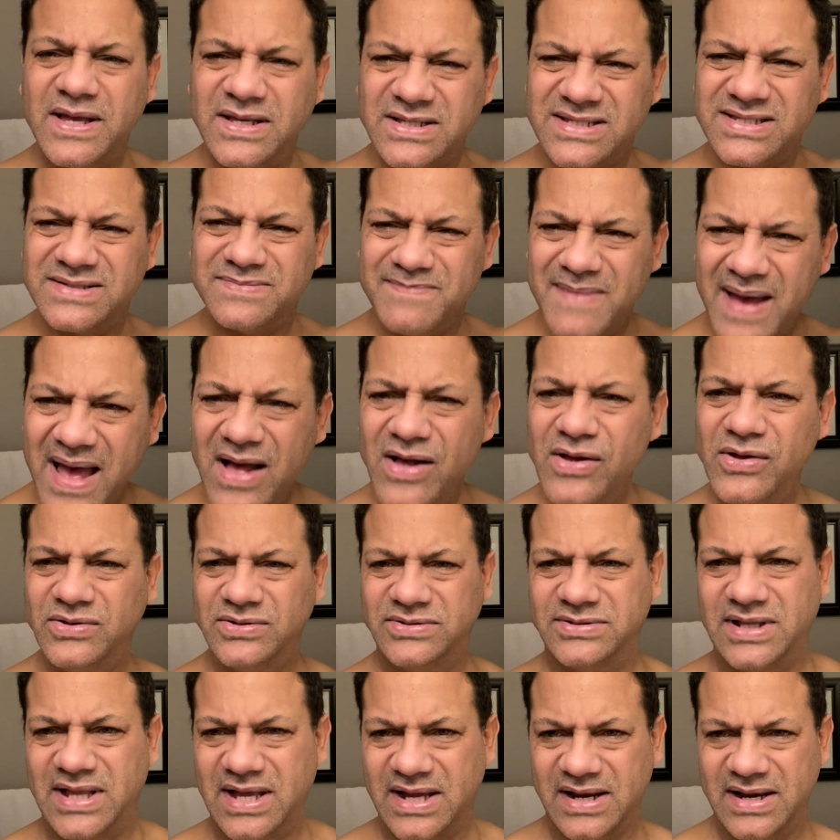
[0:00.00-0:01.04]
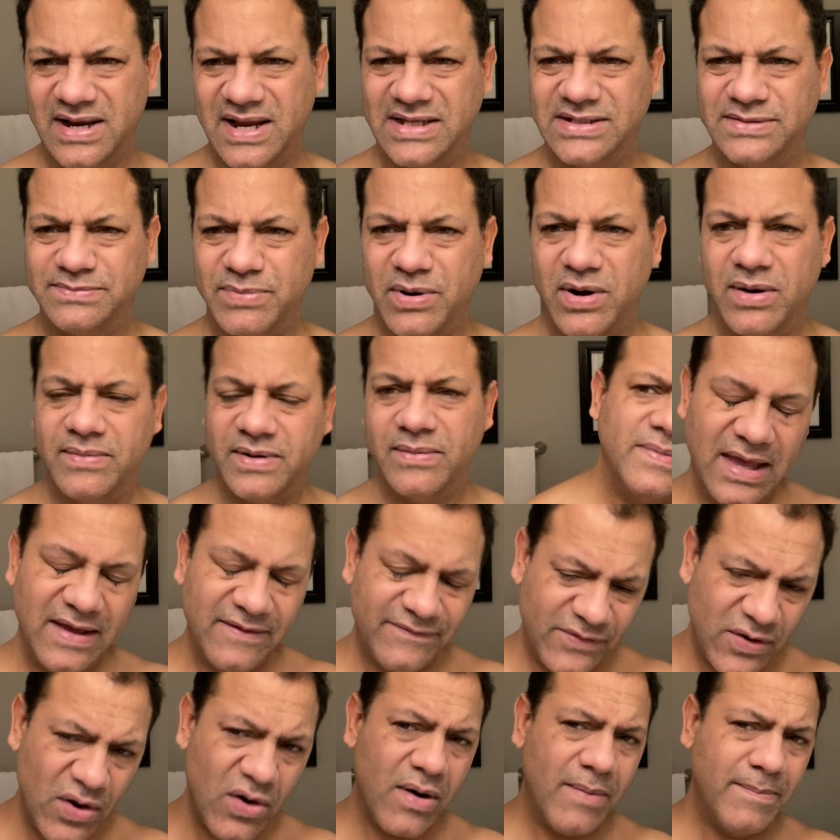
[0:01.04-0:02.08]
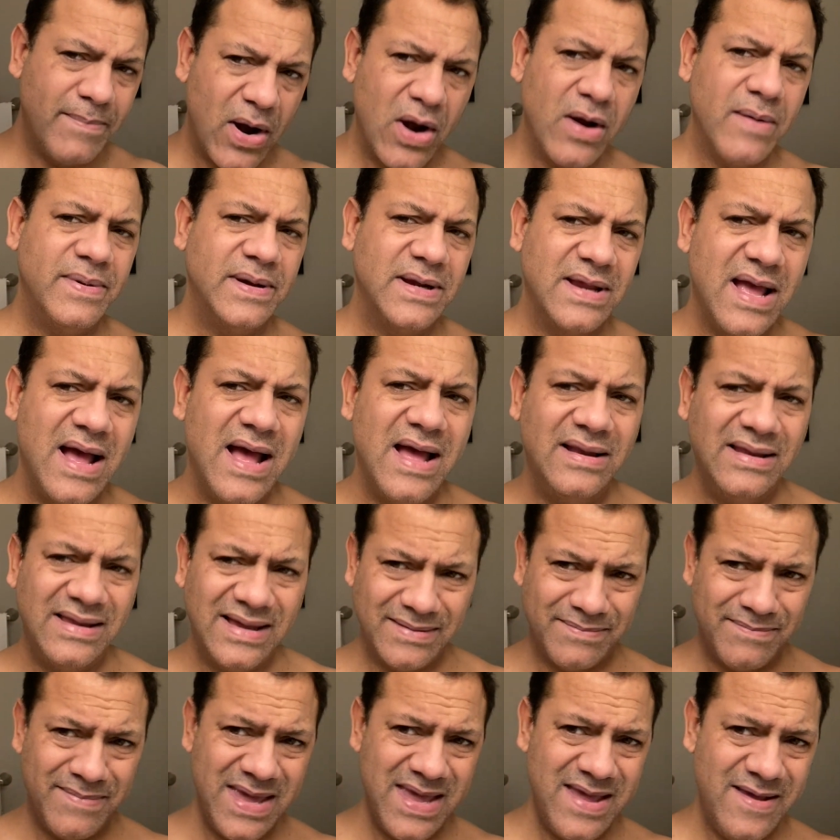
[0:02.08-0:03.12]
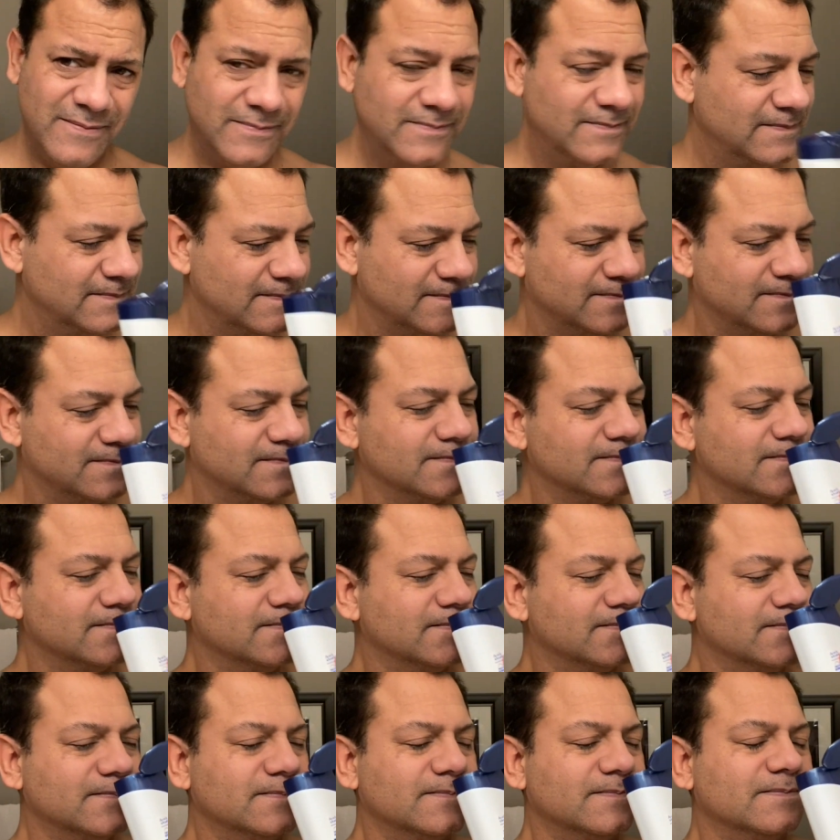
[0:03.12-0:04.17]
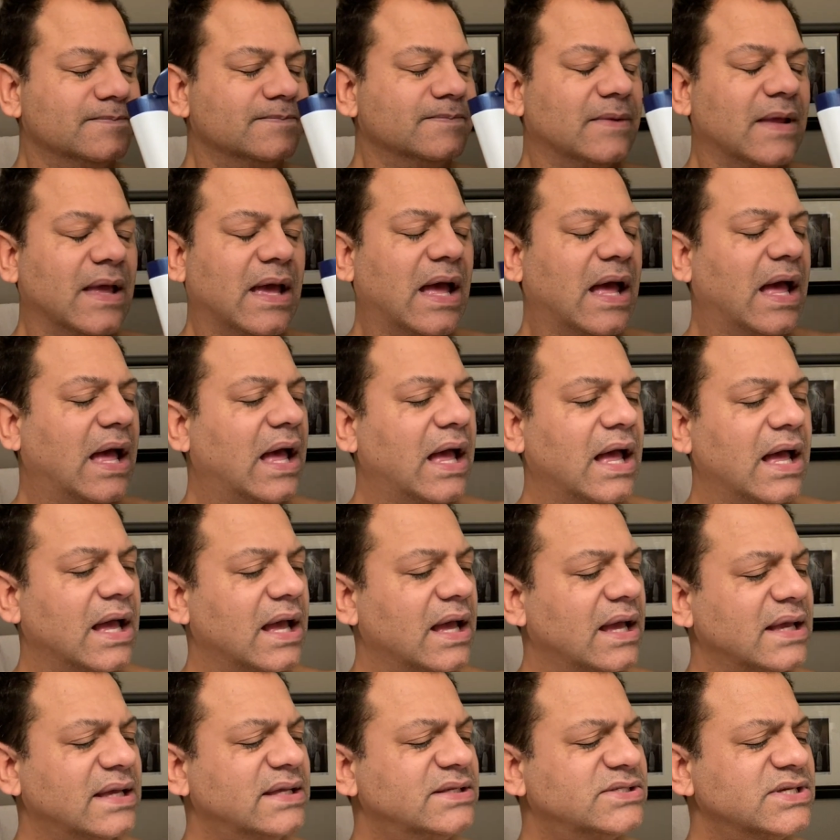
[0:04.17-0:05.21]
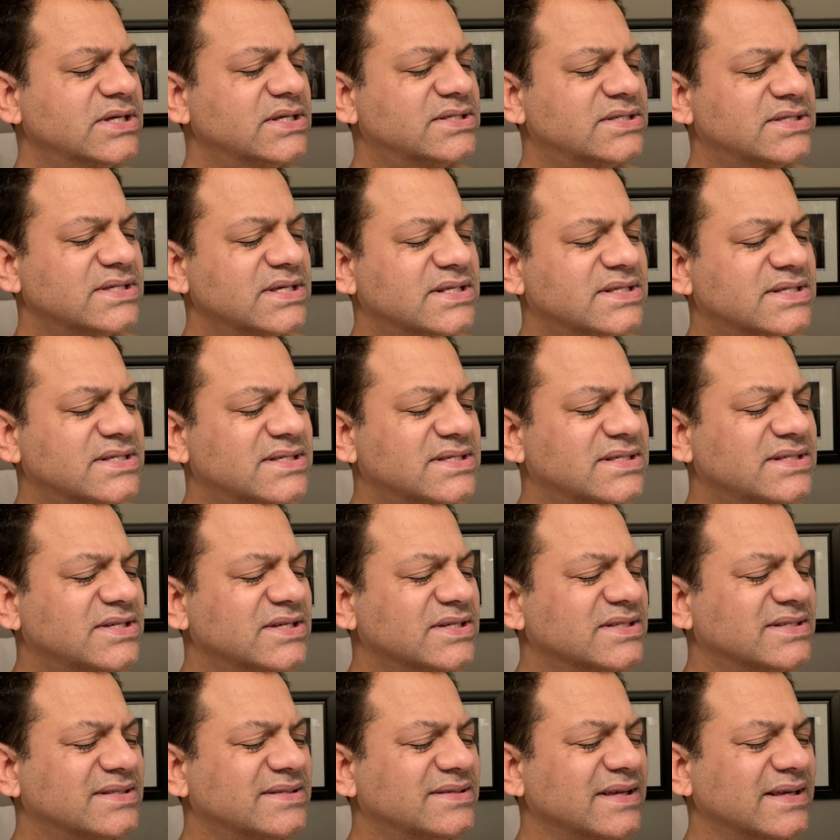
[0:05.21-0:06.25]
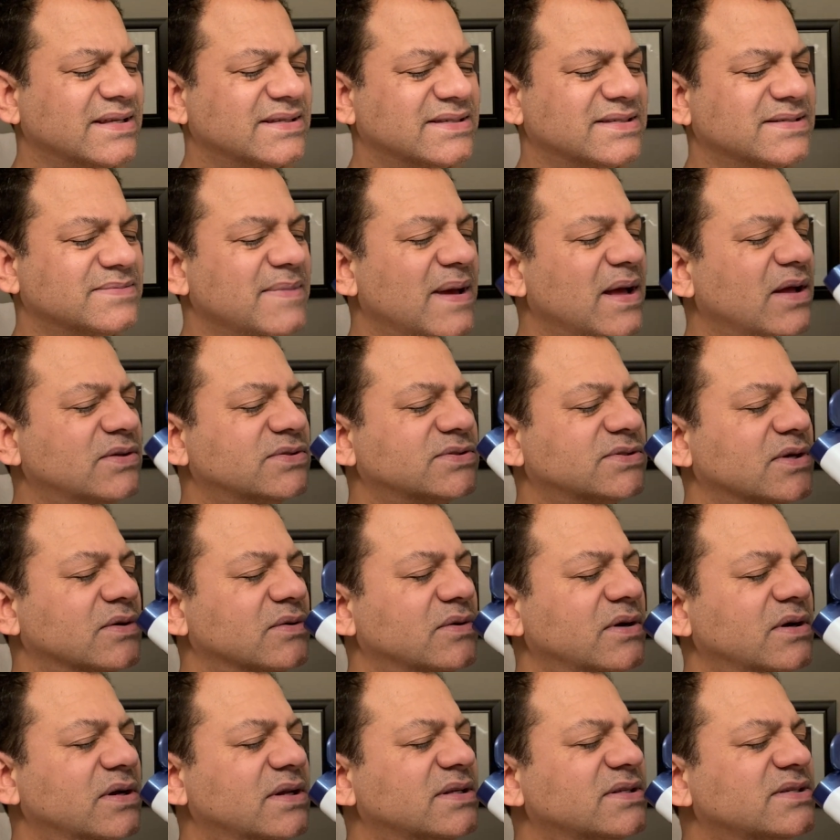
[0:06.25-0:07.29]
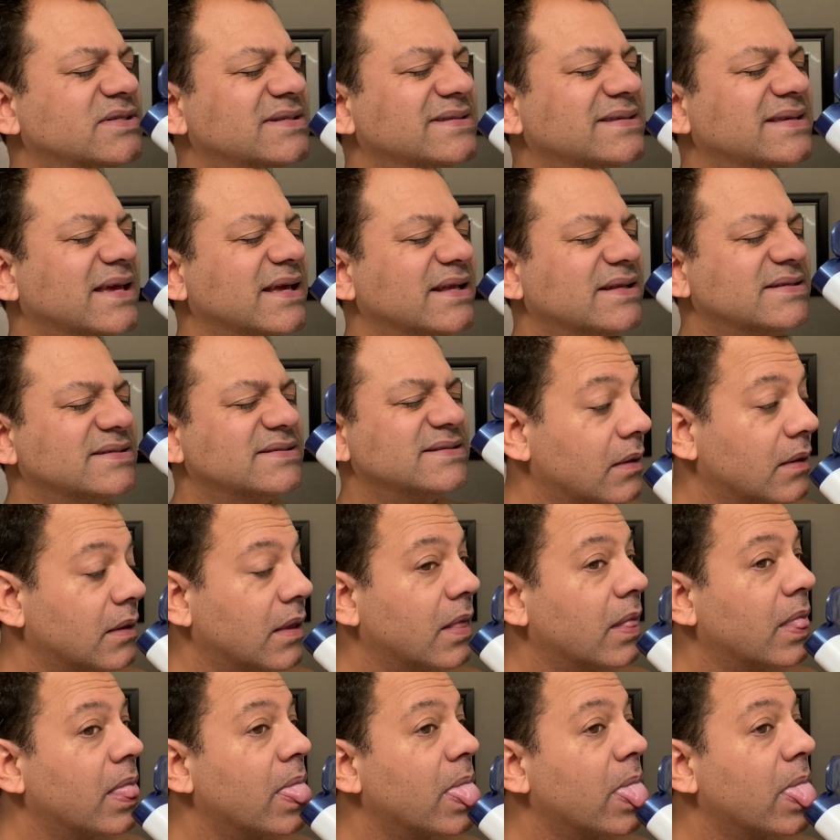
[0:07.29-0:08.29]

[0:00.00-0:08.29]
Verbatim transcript: It smells like a nice bourbon. If you're a bourbon guy like me, ah, it, it's it's just it smells so good. It's it's tempting.